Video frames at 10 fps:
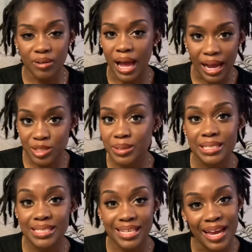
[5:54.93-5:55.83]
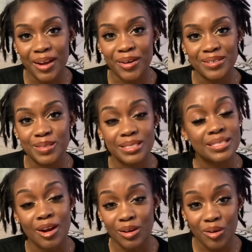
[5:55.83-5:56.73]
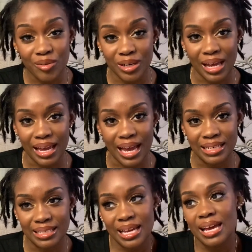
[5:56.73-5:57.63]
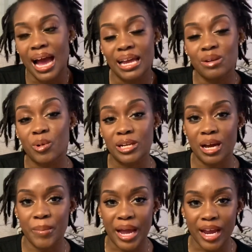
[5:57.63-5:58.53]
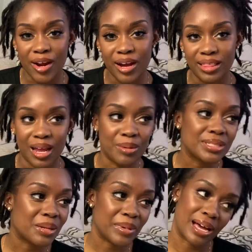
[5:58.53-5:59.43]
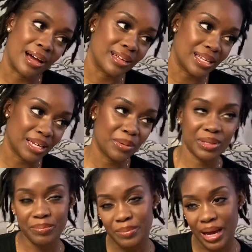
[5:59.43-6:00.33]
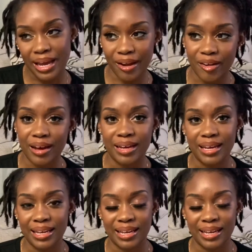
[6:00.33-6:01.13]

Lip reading: actually scared to start over. Like, I didn't want to cut my hair. I thought I was gonna be ugly with my haircut,